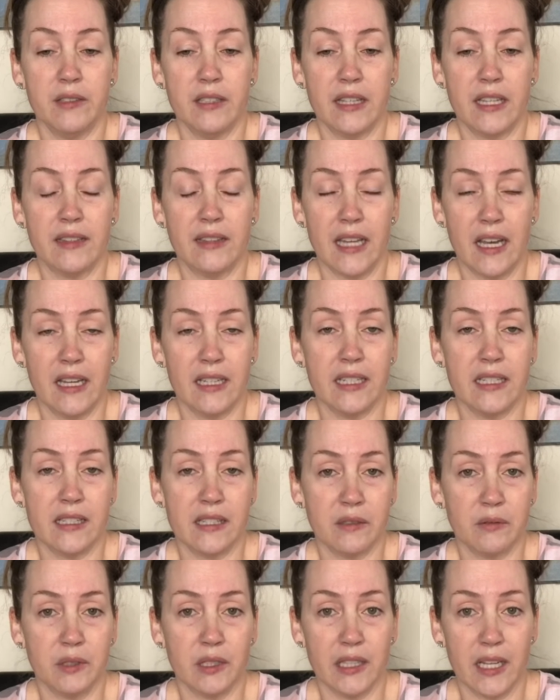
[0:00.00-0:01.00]
that that is
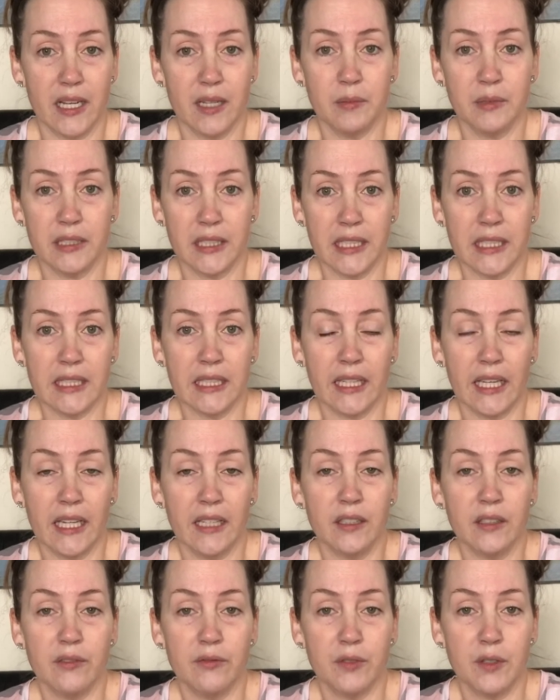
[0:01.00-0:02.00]
a reliable
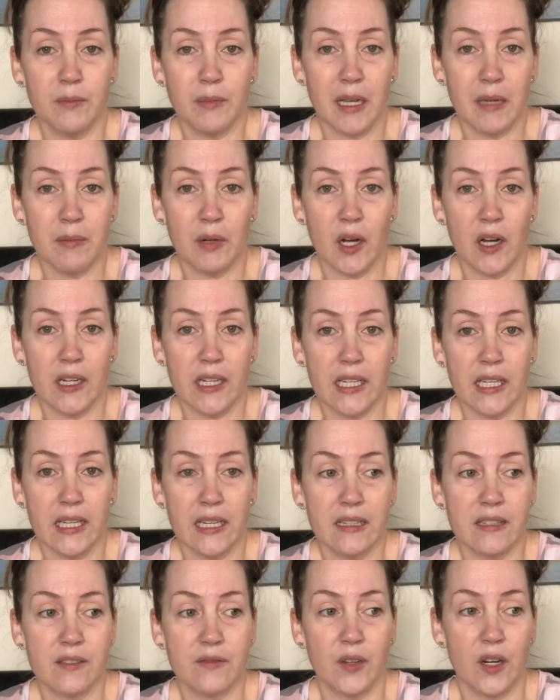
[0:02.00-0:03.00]
indicator for my body,
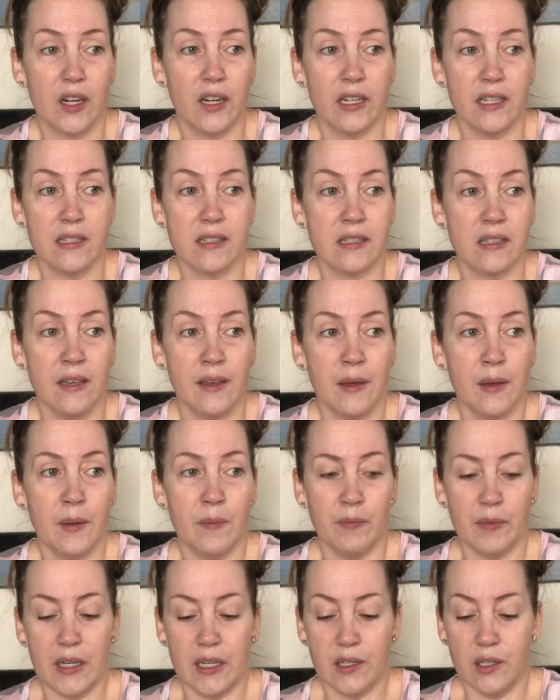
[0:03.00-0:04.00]
as far as,
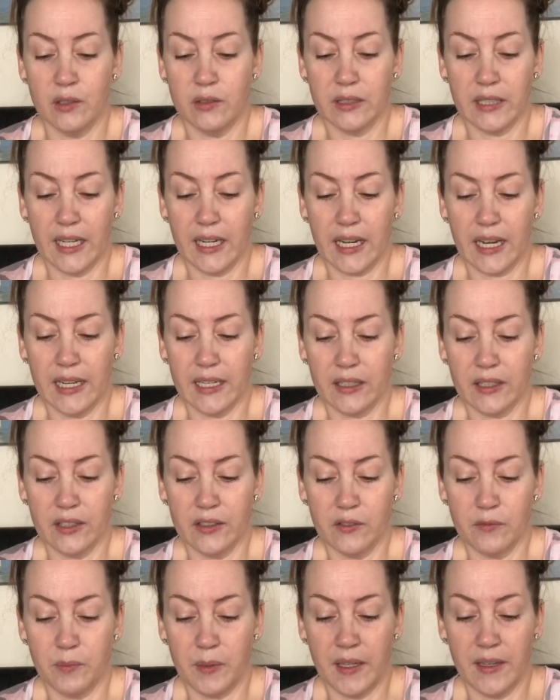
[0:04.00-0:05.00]
you know, like I could
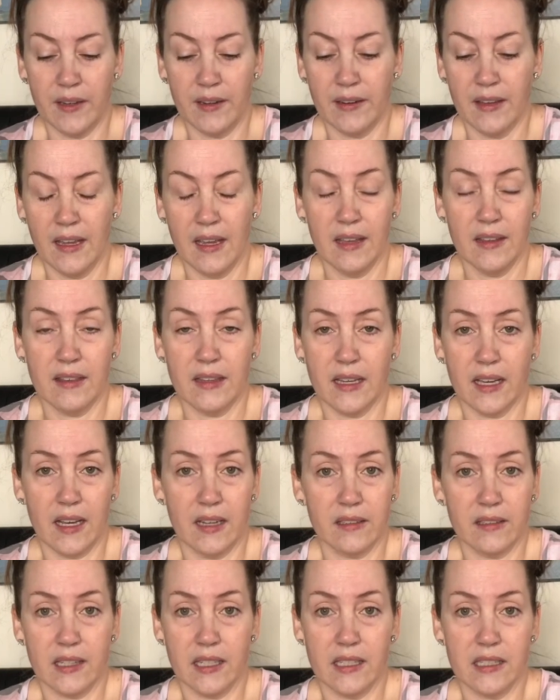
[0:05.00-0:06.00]
have been the
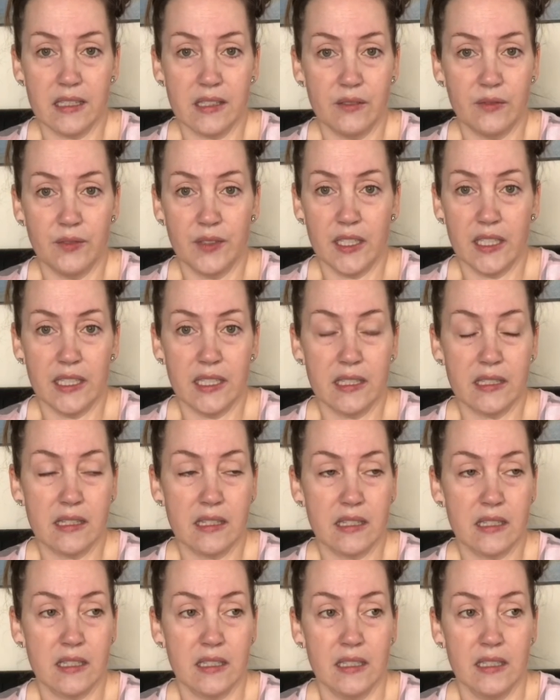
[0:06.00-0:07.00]
healthiest,
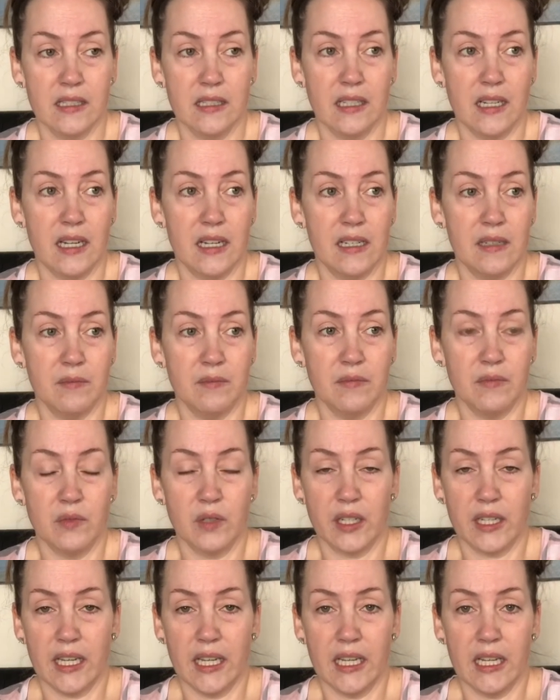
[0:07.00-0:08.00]
fittest,
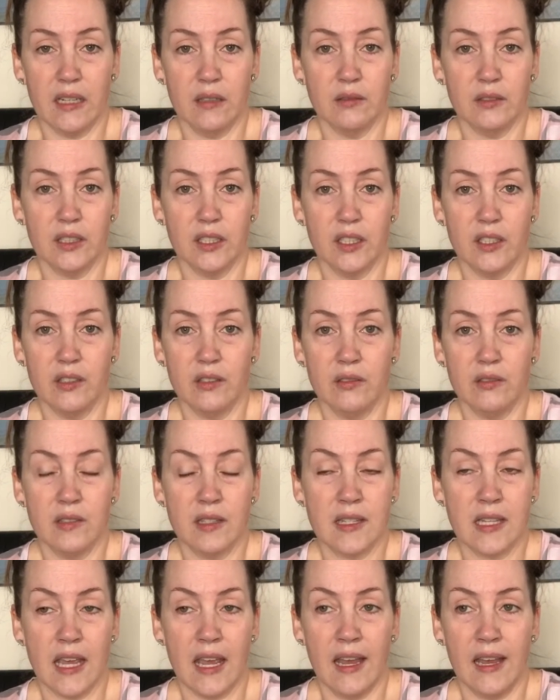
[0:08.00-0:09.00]
working out
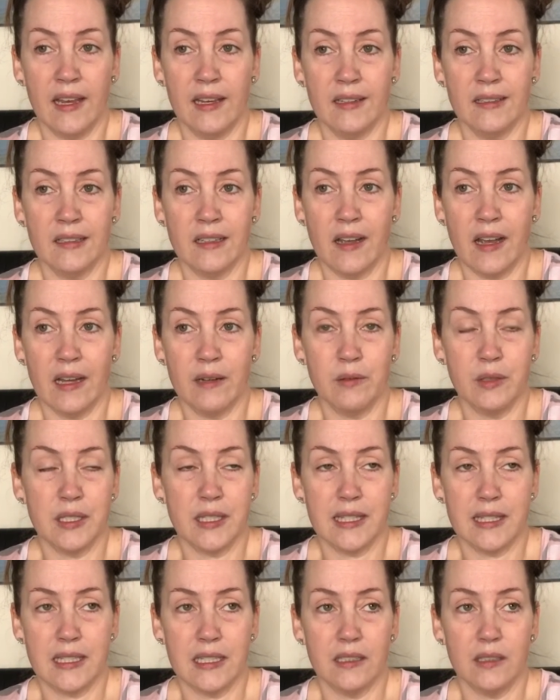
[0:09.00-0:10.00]
loads, and I would
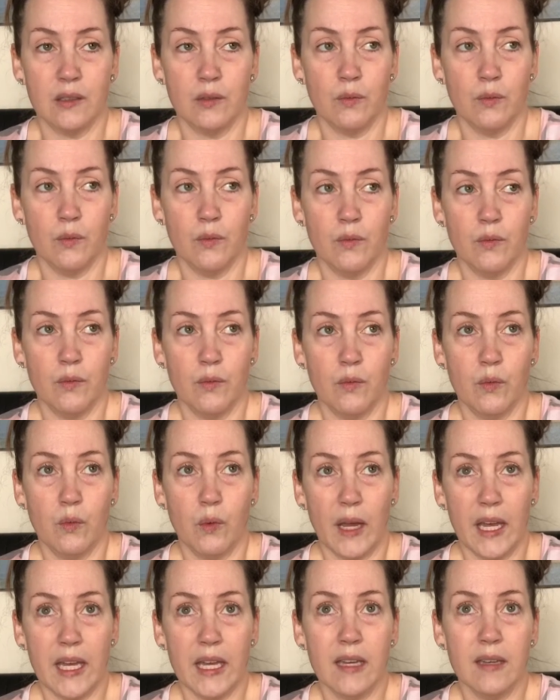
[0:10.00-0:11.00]
still
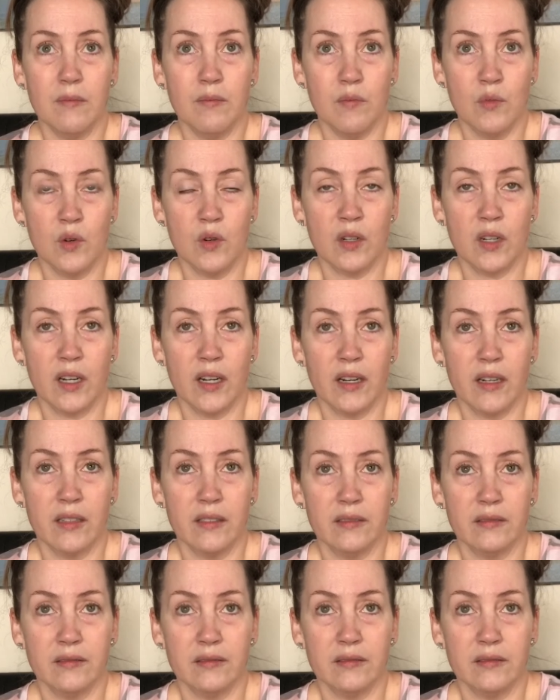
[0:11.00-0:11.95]
weigh more